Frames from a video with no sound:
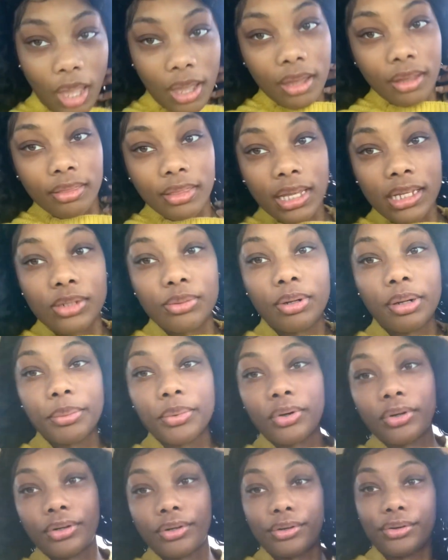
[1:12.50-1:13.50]
that's what i'm
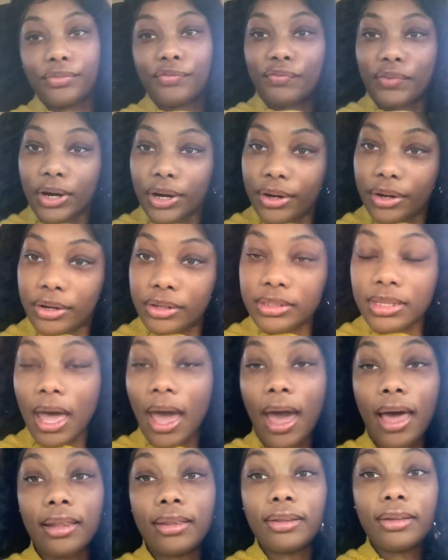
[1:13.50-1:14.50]
going to do first
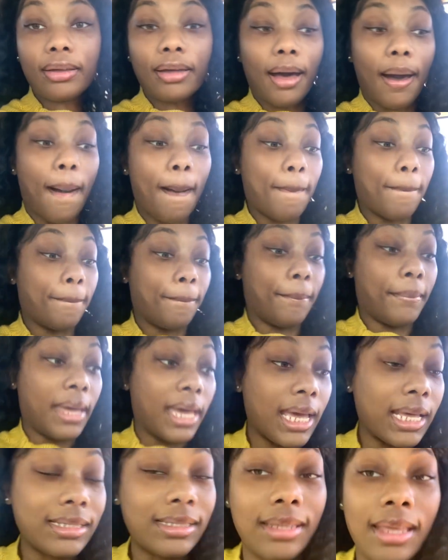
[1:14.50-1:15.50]
i look a
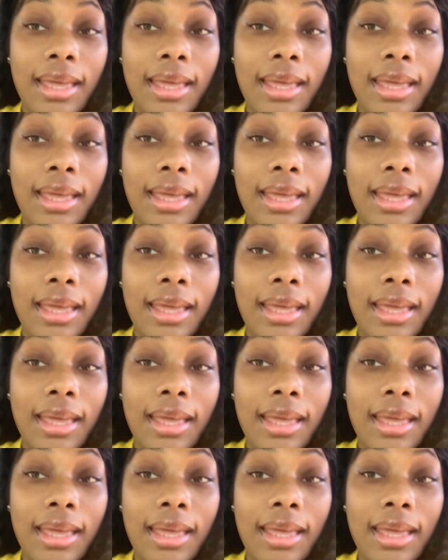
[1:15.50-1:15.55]
mess